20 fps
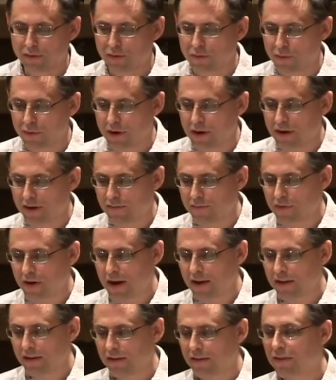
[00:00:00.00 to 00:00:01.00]
greed, and
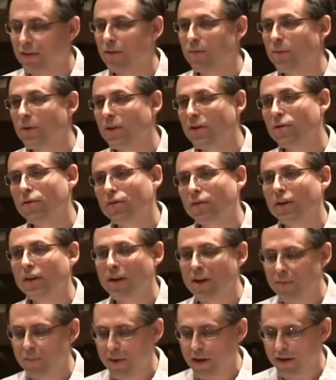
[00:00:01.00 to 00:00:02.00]
violence that we usually
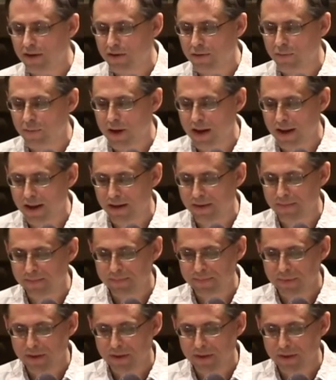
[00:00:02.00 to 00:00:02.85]
keep hidden away.